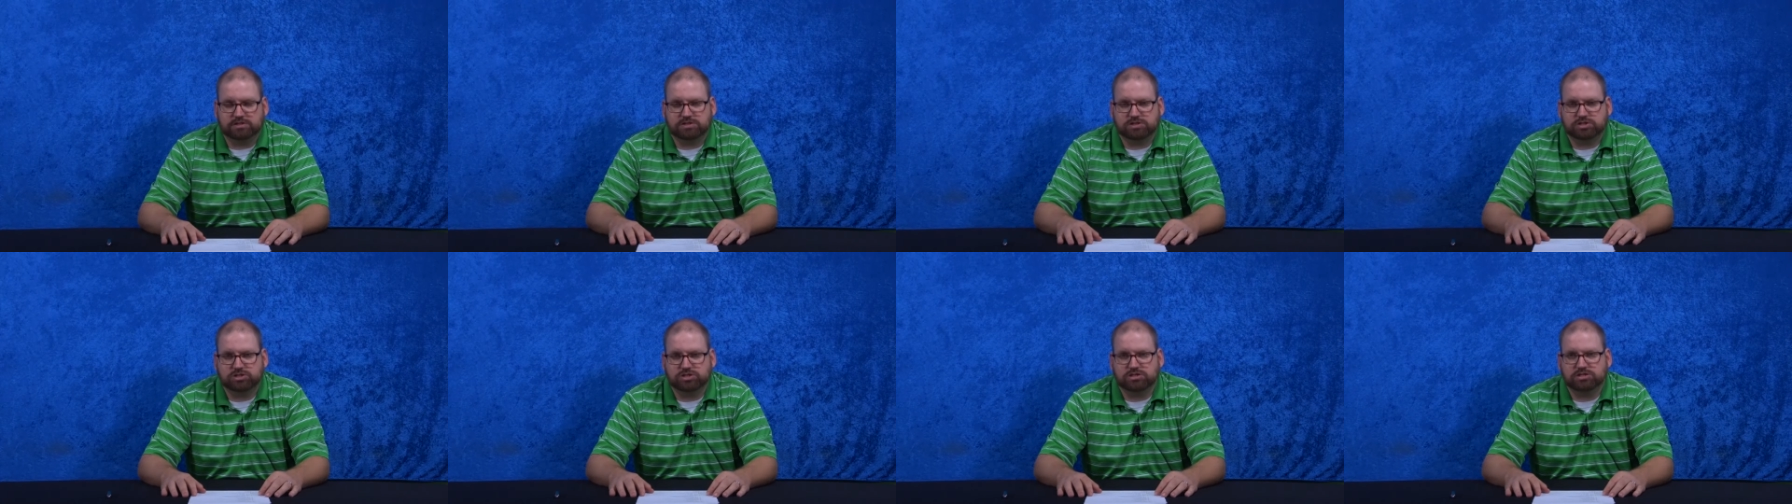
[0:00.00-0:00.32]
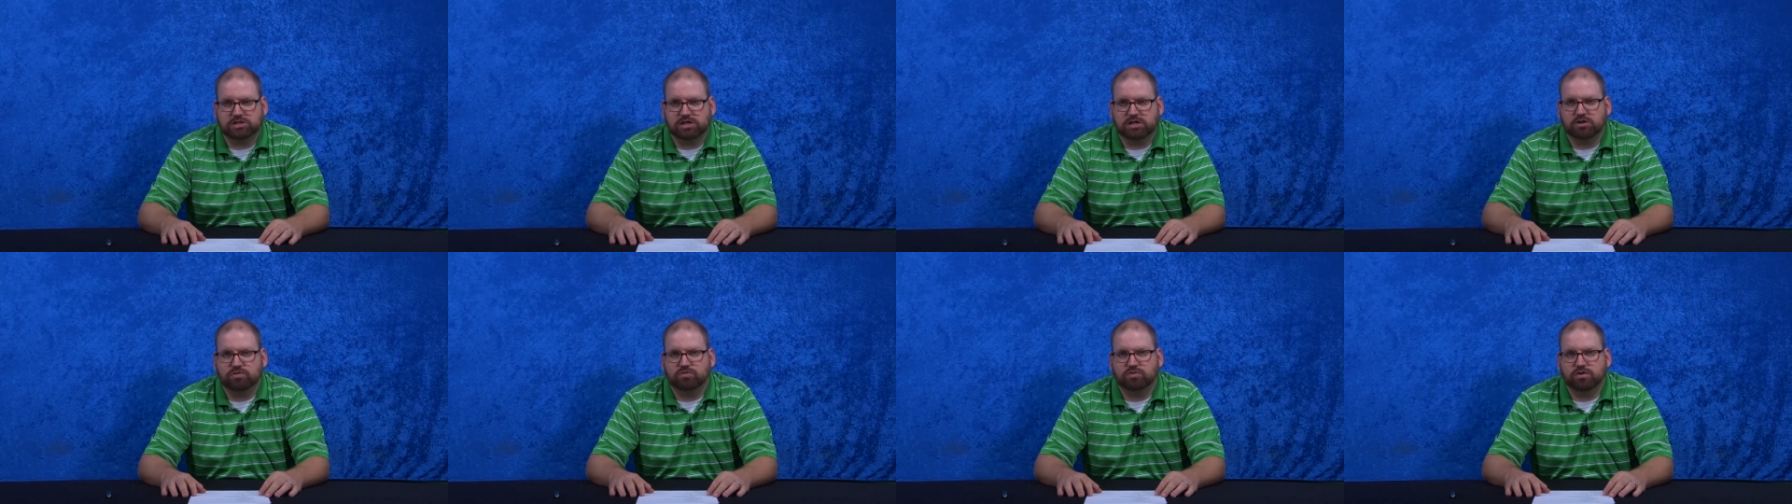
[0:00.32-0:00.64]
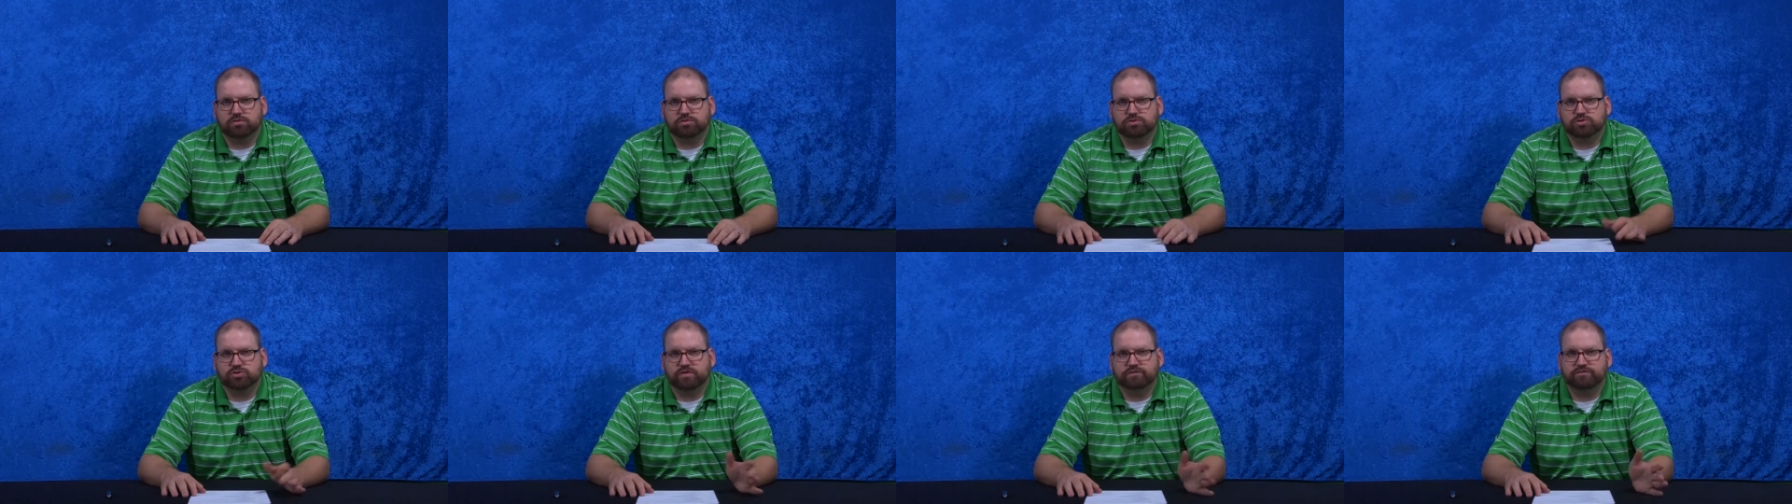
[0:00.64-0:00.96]
she's
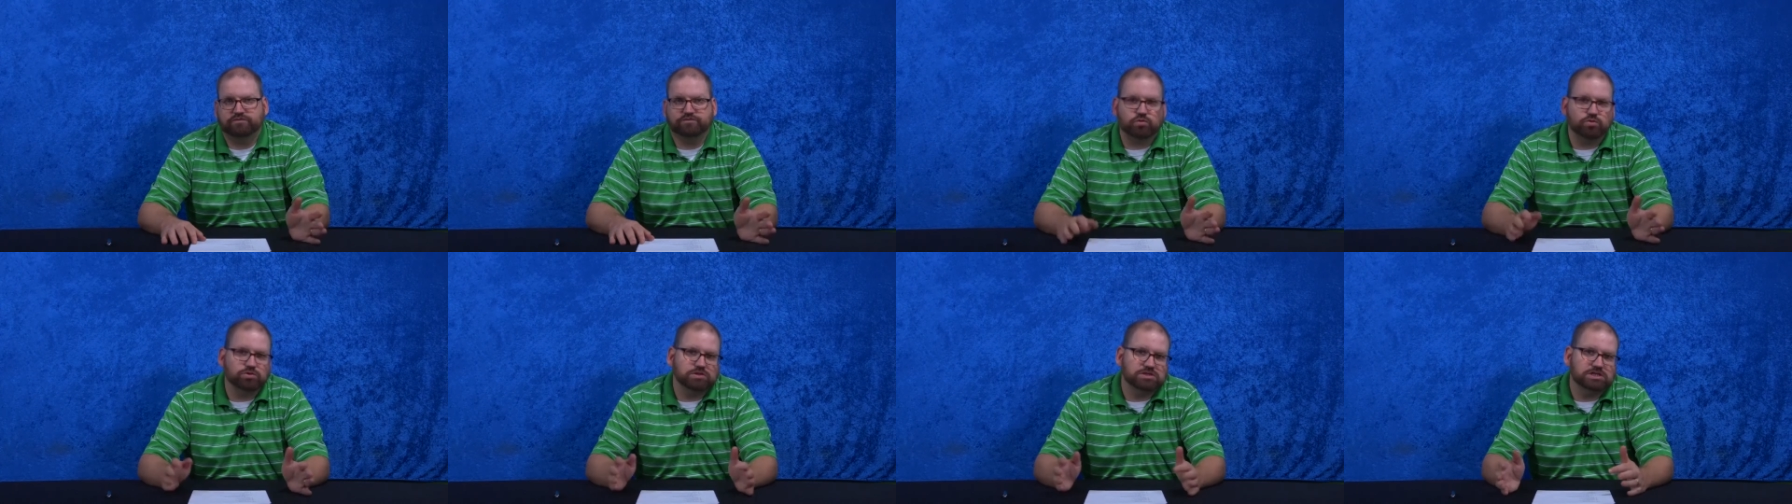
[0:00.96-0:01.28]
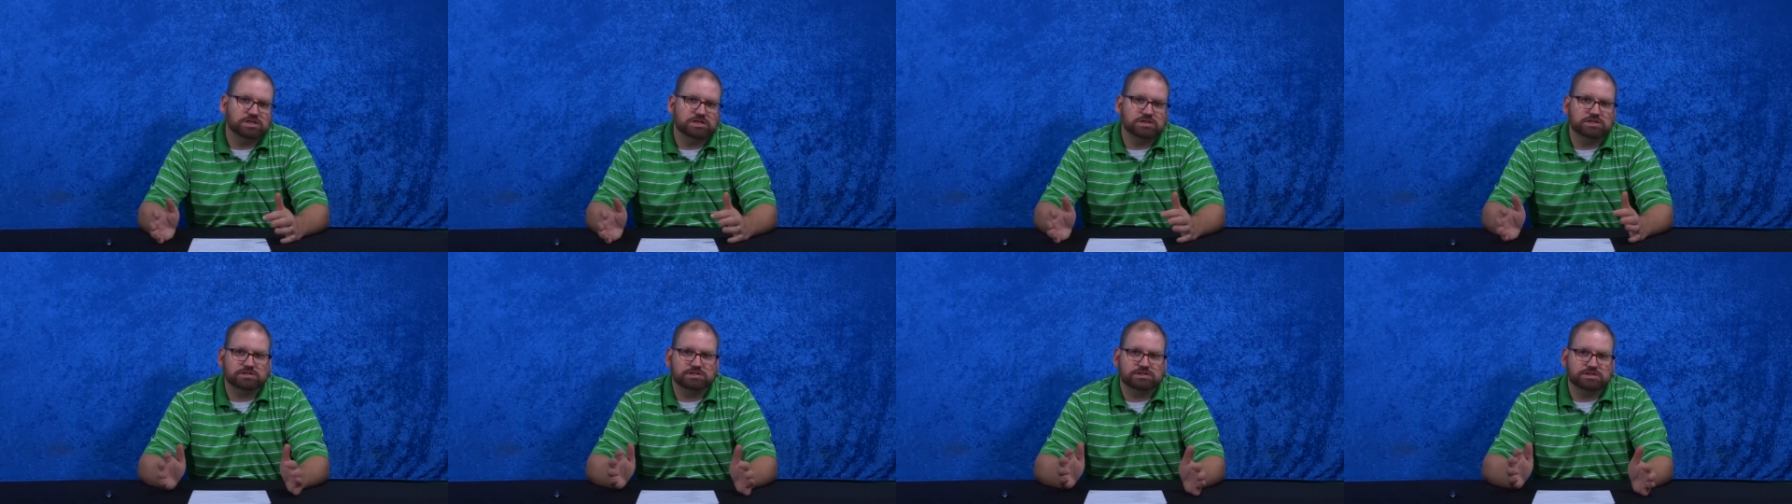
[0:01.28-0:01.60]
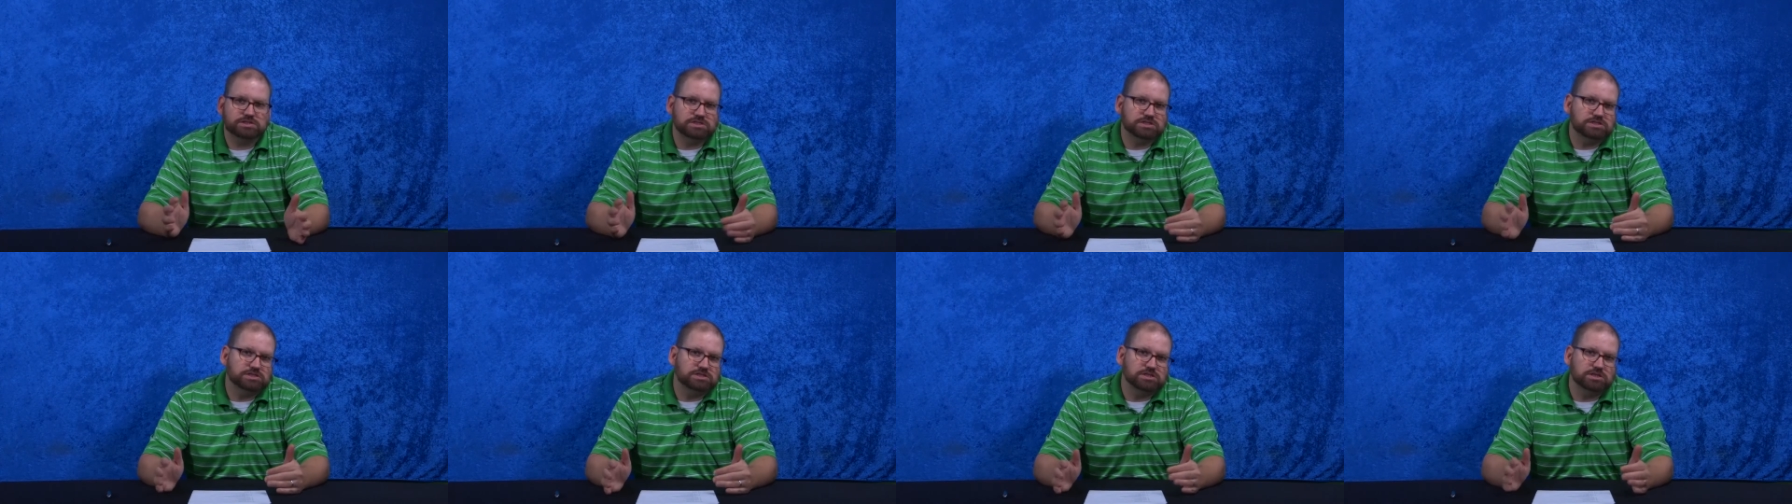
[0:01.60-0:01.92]
anywhere between 14 and
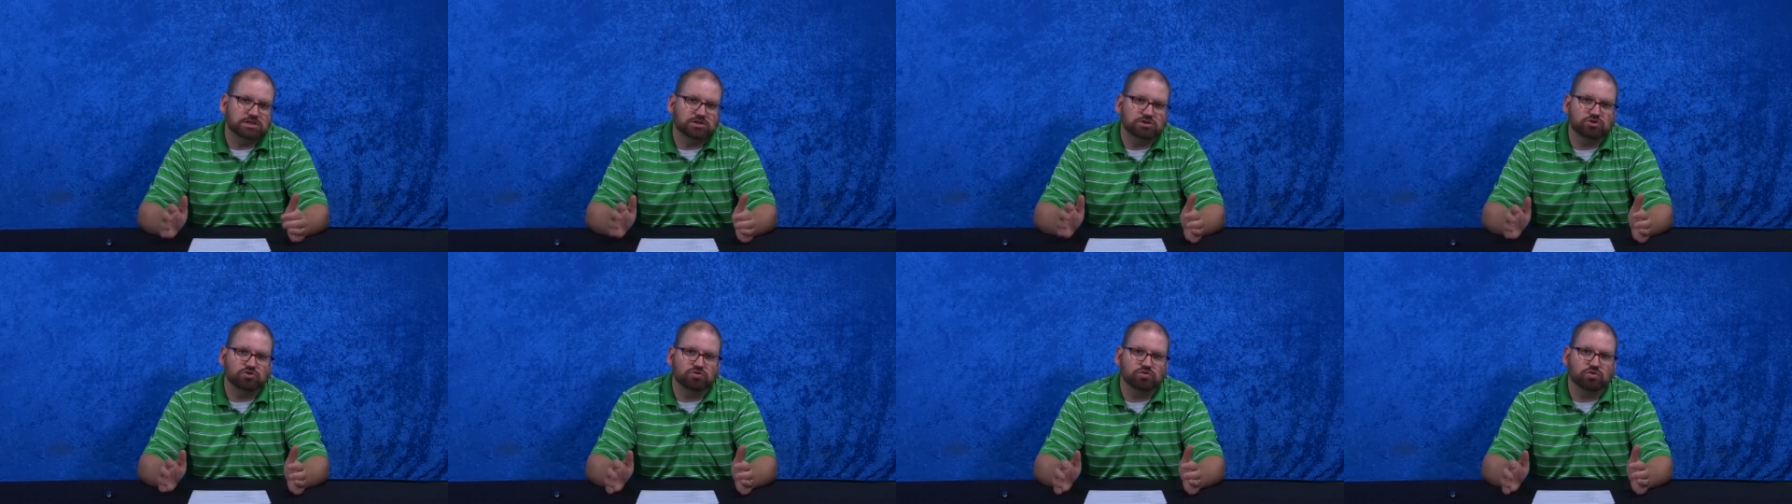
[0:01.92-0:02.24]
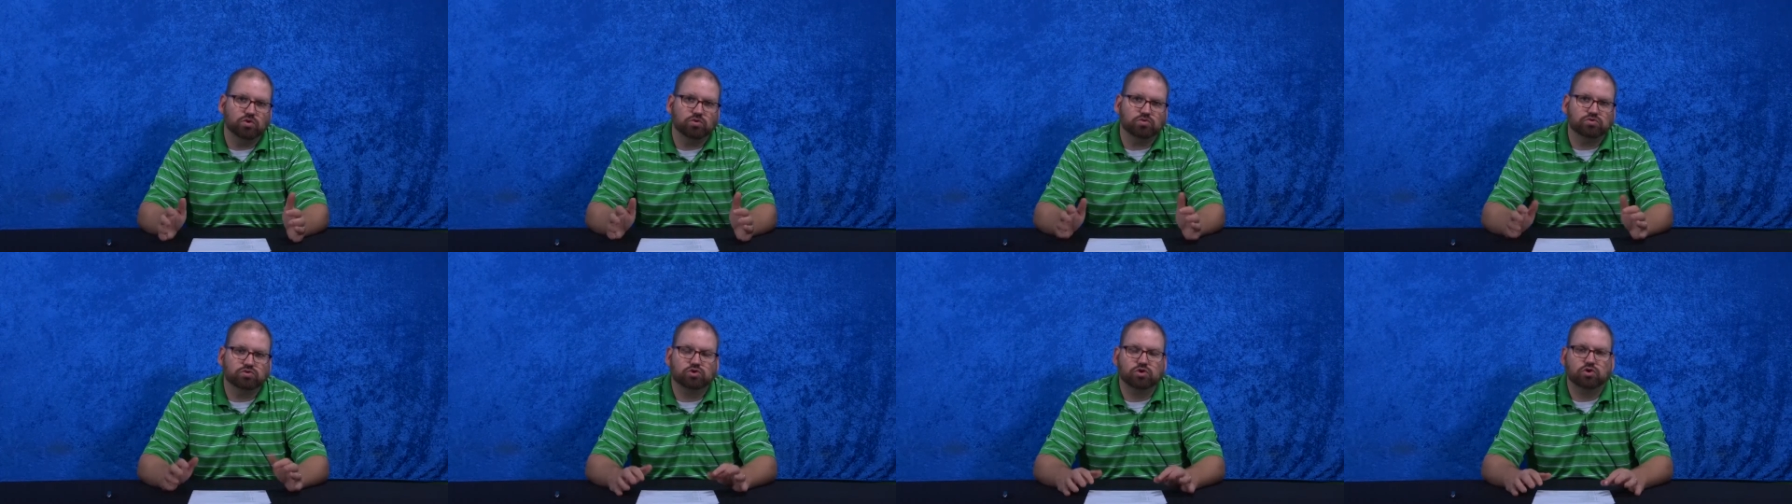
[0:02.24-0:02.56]
16-year-old